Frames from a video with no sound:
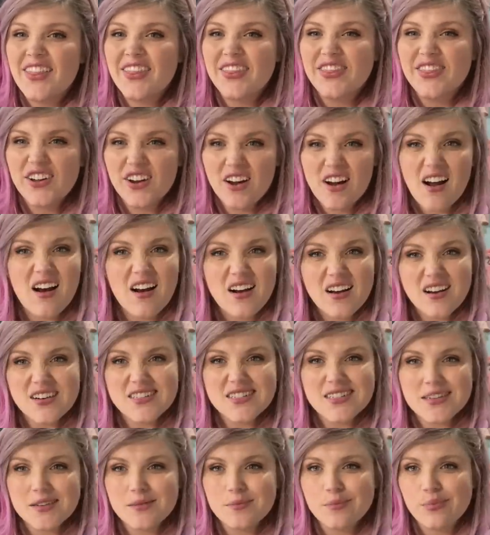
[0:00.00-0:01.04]
there are
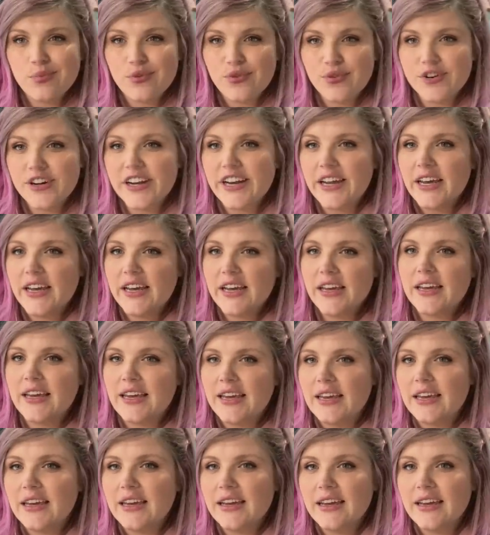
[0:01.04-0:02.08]
some pretty
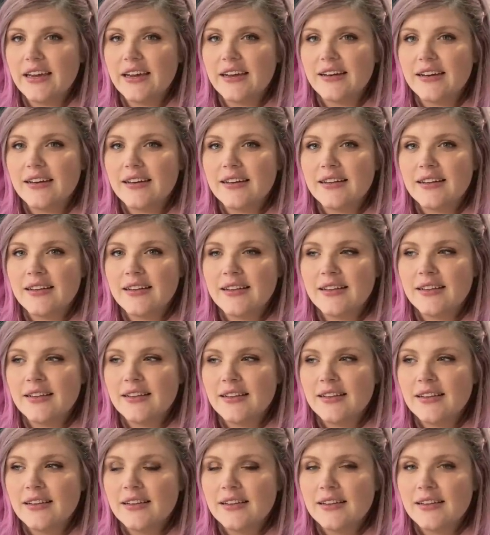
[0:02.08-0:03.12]
key
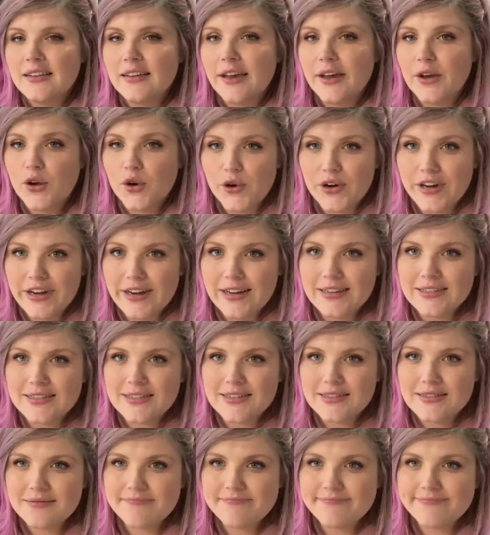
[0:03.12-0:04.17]

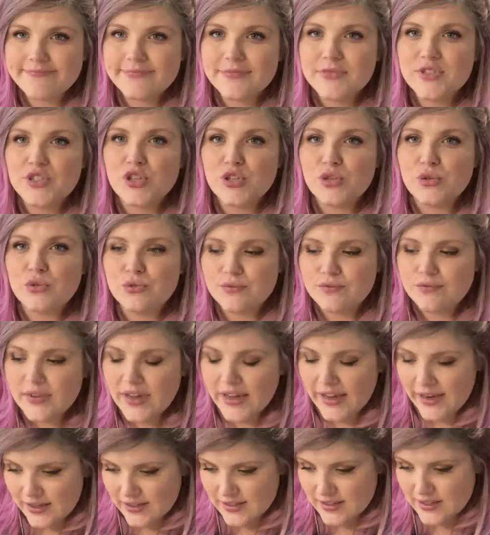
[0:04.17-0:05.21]
ingredients to
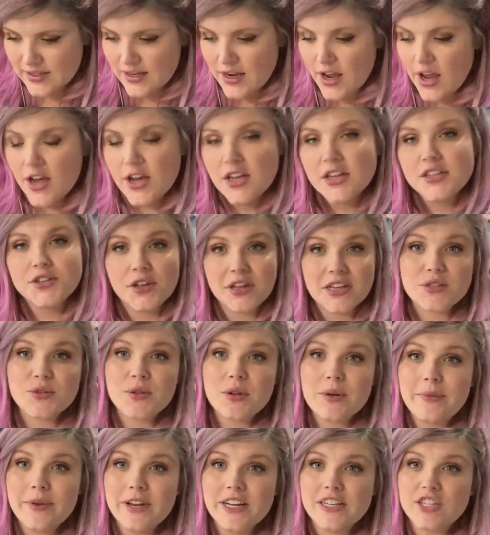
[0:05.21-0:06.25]
it. So that's what
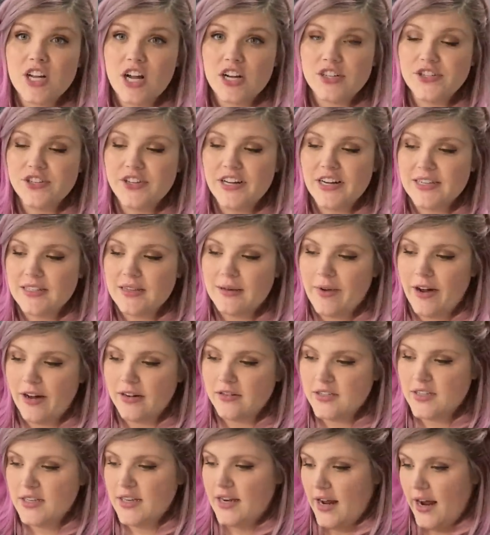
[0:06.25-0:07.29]
I'm gonna talk to you guys
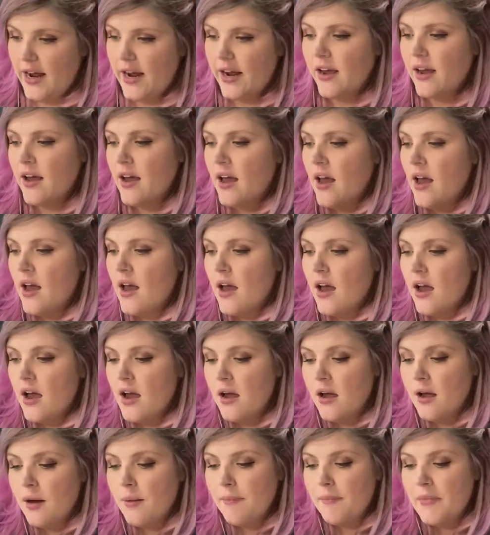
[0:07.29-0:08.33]
about today.
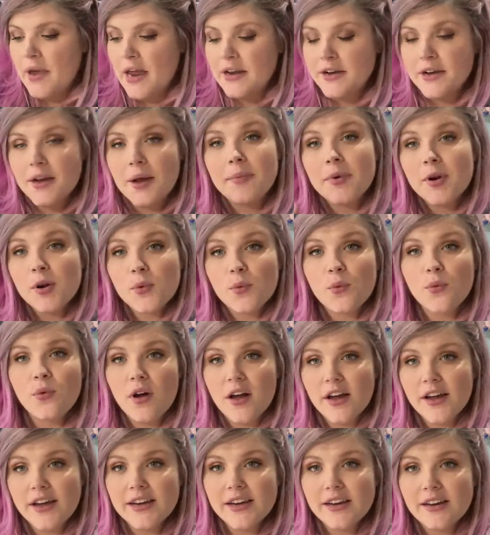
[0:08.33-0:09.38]
And number
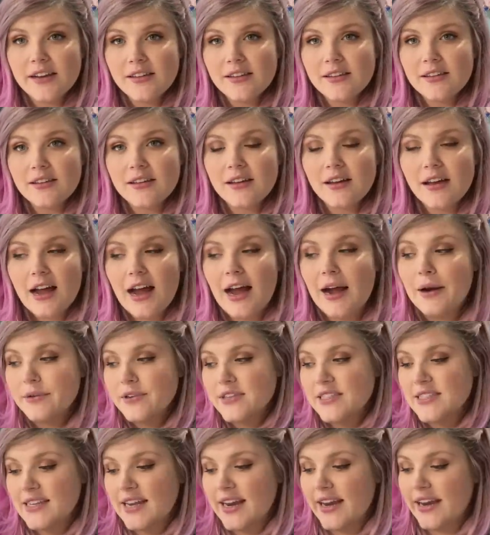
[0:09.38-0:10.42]
one, I
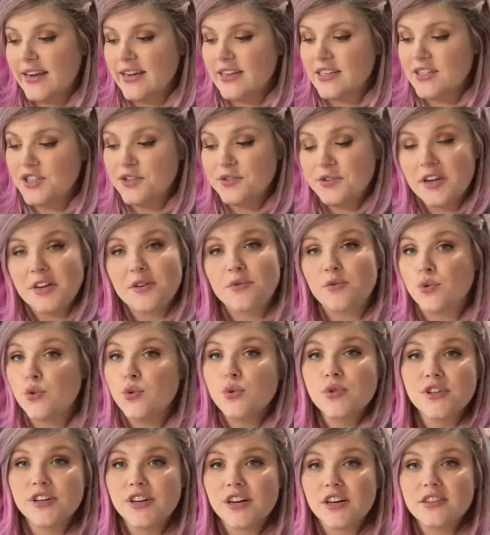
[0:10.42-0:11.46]
would say, is you need
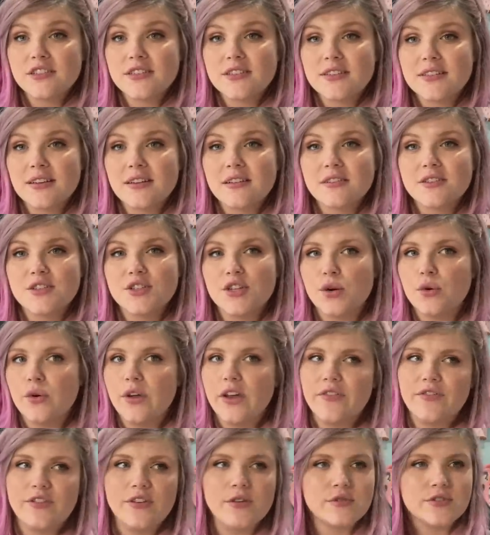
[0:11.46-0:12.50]
rulers. So
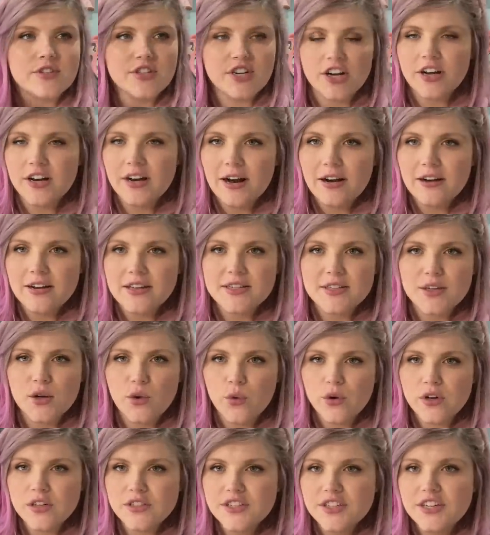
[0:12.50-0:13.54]
if you started out as a
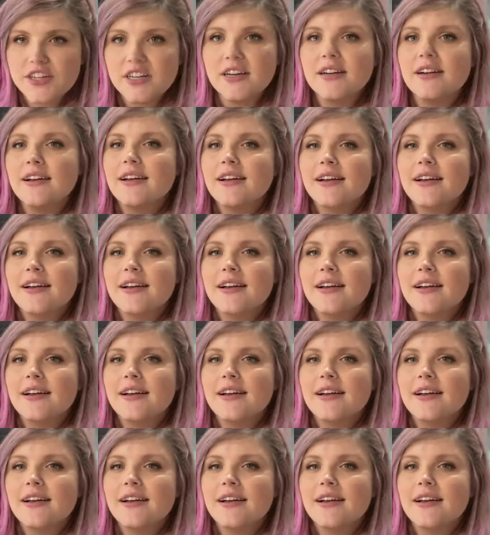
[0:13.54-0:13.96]
quilter,